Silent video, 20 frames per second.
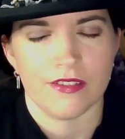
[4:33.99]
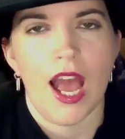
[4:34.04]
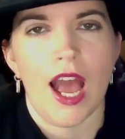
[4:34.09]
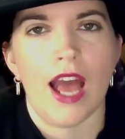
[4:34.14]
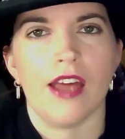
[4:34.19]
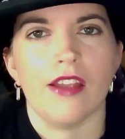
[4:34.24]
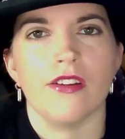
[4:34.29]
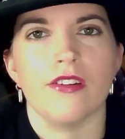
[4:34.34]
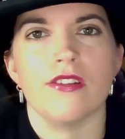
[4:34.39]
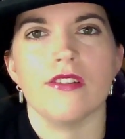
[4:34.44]

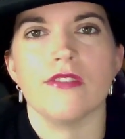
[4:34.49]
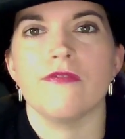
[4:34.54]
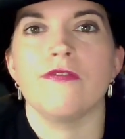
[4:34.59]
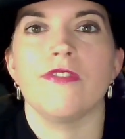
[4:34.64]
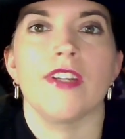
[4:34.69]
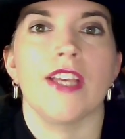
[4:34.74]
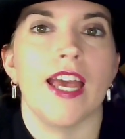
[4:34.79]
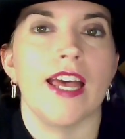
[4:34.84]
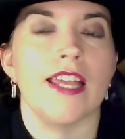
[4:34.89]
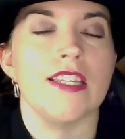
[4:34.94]
and for
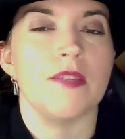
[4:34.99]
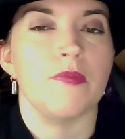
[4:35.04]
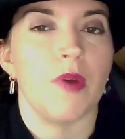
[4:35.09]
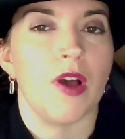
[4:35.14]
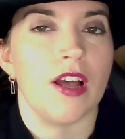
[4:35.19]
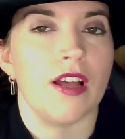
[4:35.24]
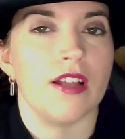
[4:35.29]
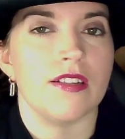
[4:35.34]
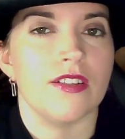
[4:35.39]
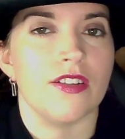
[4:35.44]

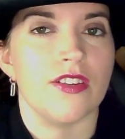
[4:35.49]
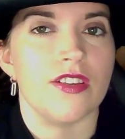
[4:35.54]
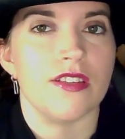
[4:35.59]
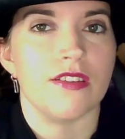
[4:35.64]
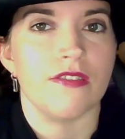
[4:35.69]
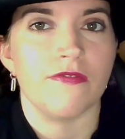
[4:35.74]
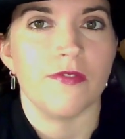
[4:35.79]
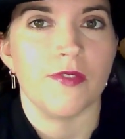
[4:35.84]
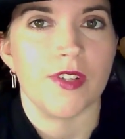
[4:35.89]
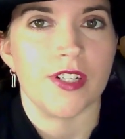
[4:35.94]
Gaspar to
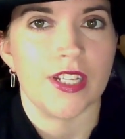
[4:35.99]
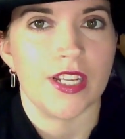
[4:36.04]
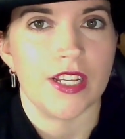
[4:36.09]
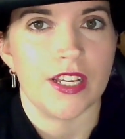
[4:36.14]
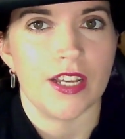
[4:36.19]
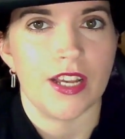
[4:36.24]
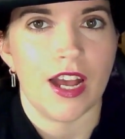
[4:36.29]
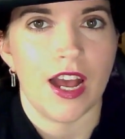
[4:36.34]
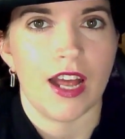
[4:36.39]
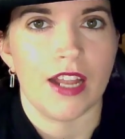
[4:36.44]
suffer at
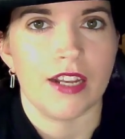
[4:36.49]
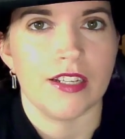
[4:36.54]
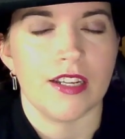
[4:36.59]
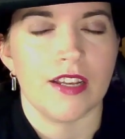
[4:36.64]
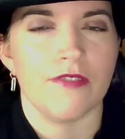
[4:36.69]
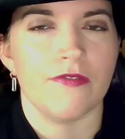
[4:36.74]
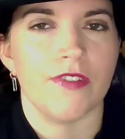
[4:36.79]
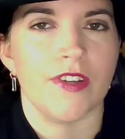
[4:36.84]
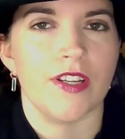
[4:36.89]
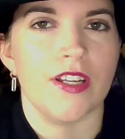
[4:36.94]
her hand
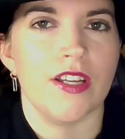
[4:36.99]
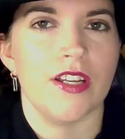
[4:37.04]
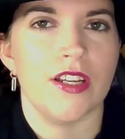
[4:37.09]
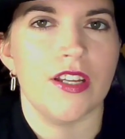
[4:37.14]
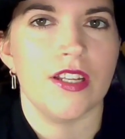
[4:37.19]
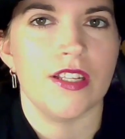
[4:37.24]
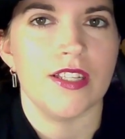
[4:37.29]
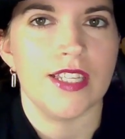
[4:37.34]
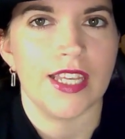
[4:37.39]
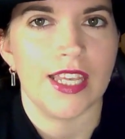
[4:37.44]
and for
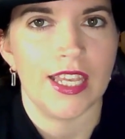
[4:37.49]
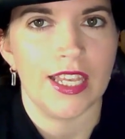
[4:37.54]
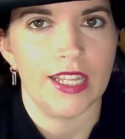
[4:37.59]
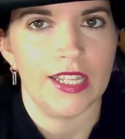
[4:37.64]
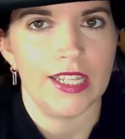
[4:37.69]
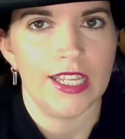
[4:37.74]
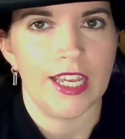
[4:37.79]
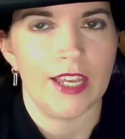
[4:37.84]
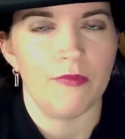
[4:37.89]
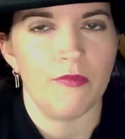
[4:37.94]
her to kill
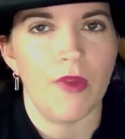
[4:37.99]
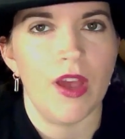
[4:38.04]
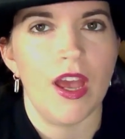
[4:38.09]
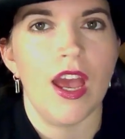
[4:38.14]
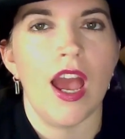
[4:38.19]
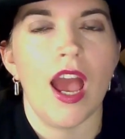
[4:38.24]
him